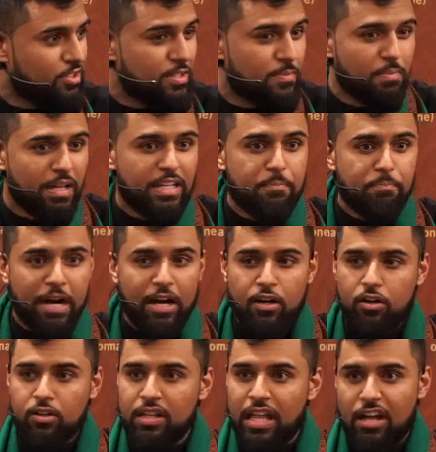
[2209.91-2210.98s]
There's many
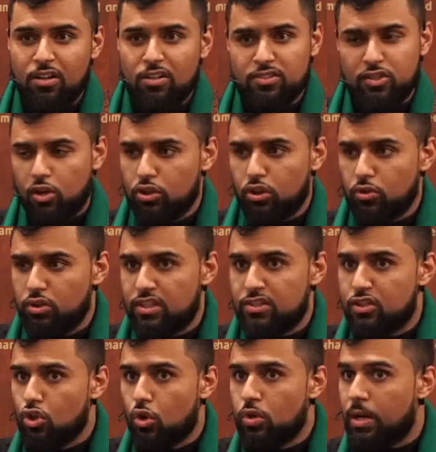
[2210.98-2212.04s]
parallels, although
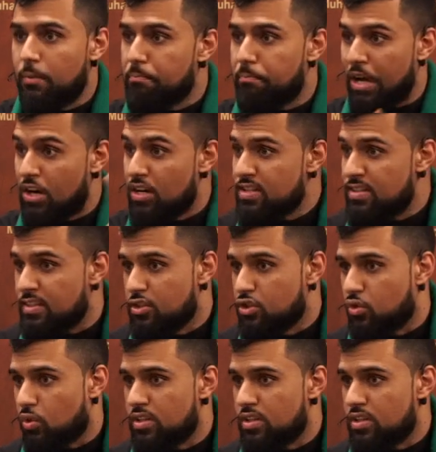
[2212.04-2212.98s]
there's no comparison